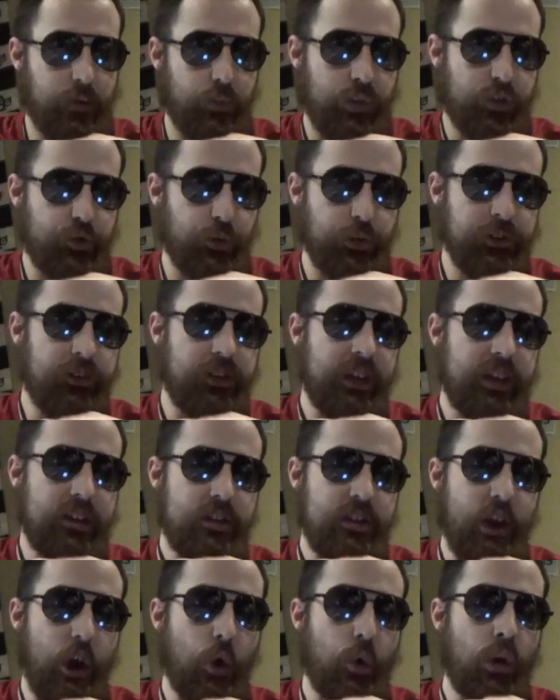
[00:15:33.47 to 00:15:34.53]
which was the
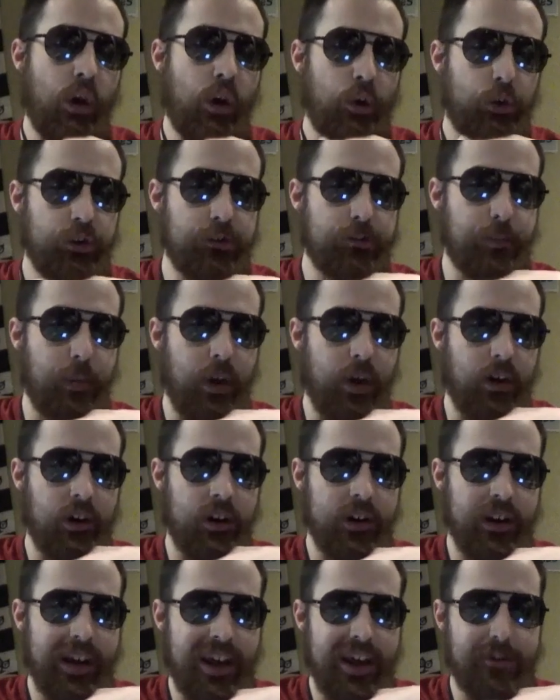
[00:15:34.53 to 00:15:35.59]
No Holds
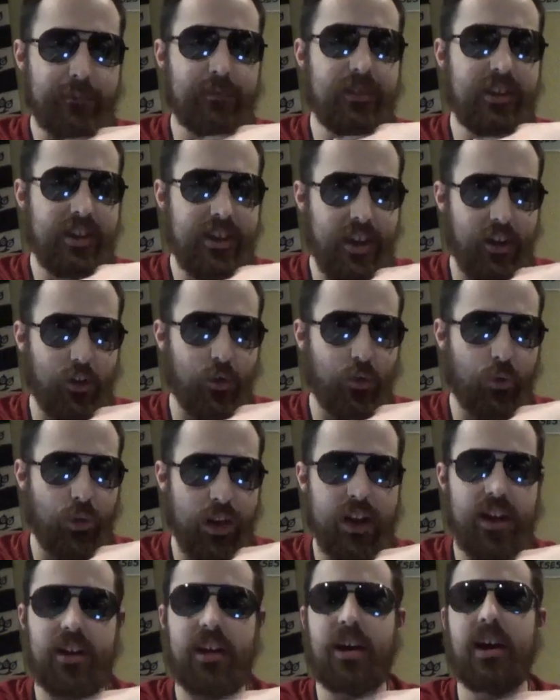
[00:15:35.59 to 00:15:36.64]
Barred Empty
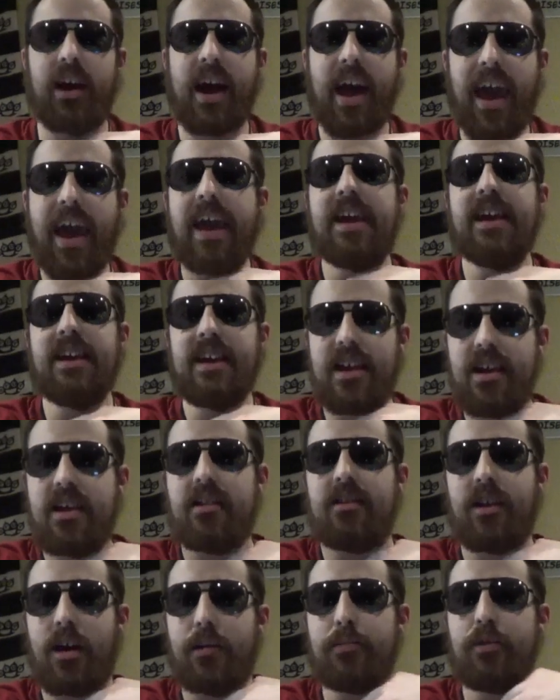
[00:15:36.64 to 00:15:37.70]
Arena
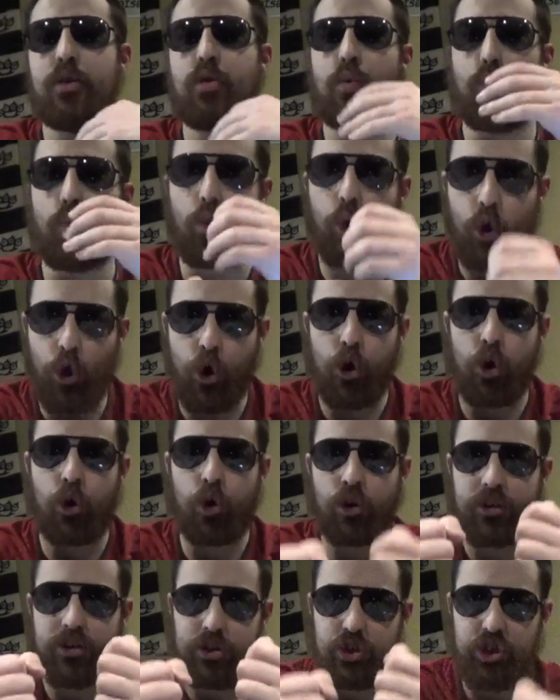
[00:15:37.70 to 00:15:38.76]
AEW
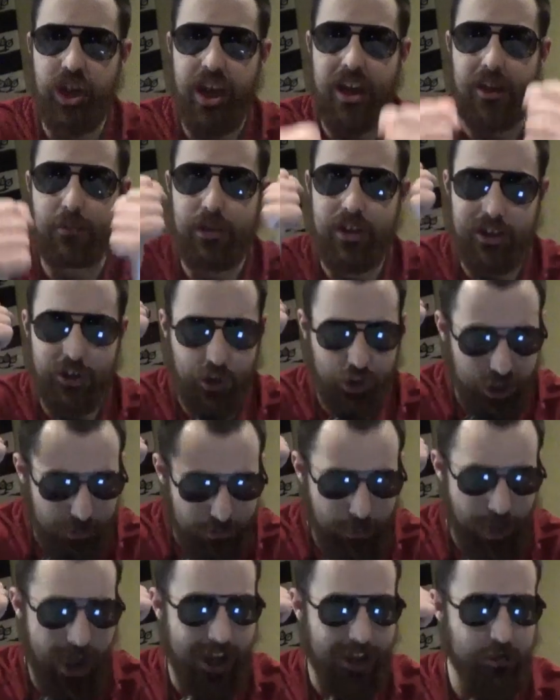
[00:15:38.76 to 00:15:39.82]
World Championship
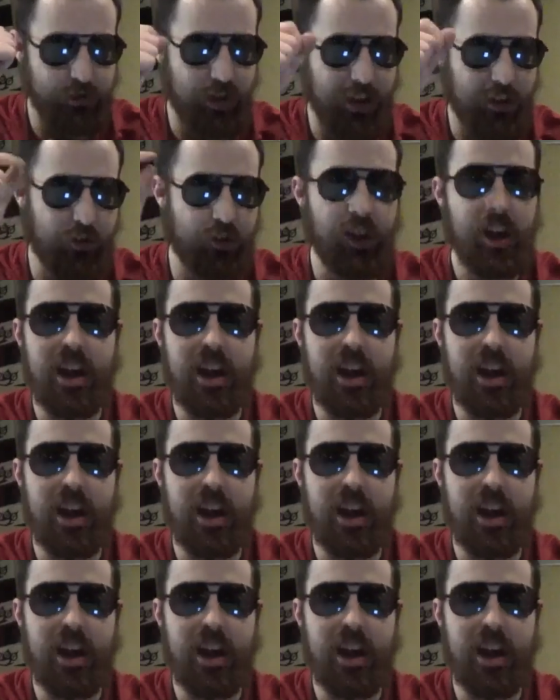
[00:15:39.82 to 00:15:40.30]
match, as